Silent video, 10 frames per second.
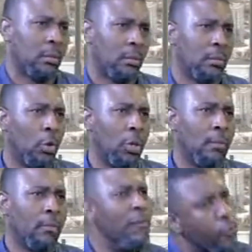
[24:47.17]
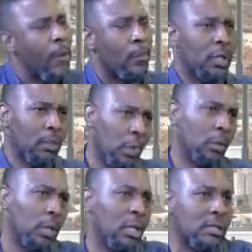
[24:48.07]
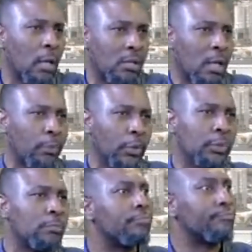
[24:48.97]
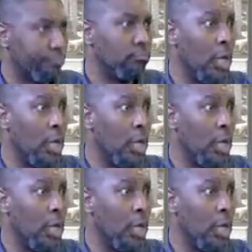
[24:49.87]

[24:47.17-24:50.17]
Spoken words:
Okay, even from a political standpoint. Yeah.